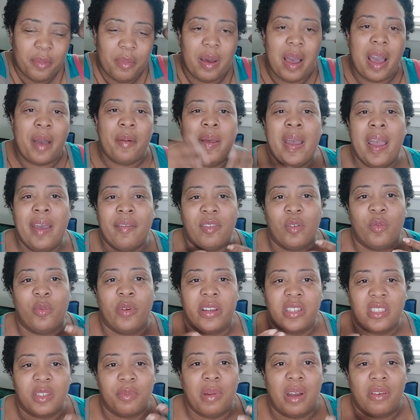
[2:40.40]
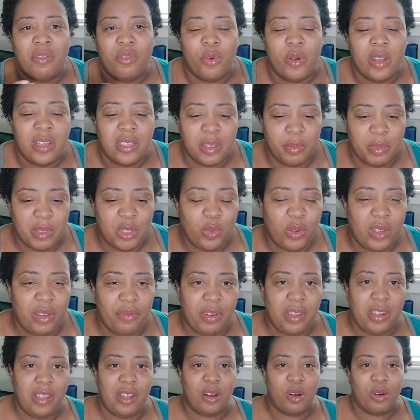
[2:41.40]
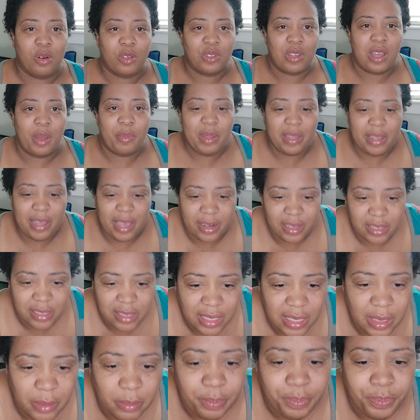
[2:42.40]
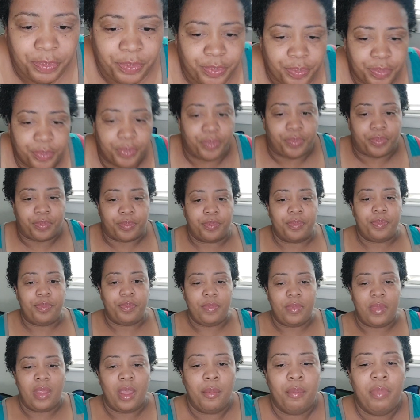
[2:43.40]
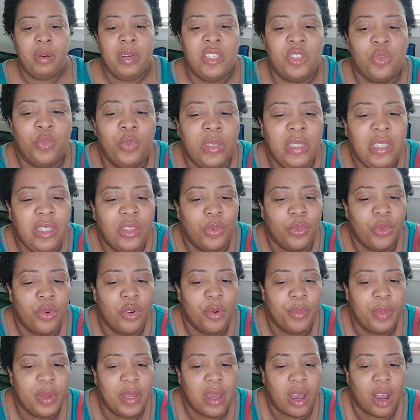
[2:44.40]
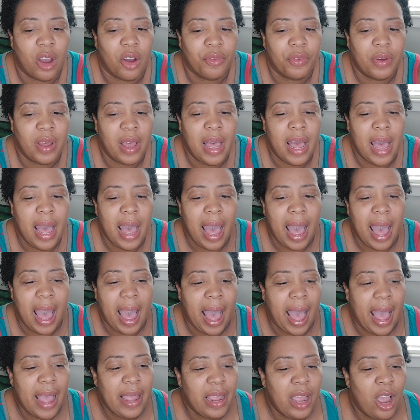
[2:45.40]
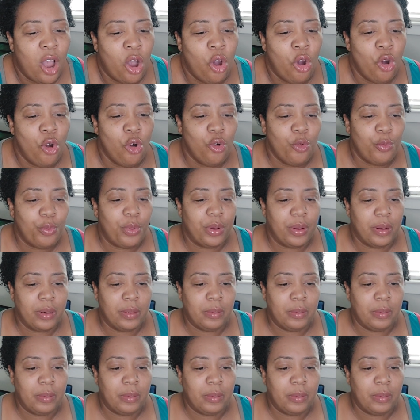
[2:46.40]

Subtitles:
I would have to rest my voice in between videos, so I've been kind of asleep. But it's really throwing me off. I hope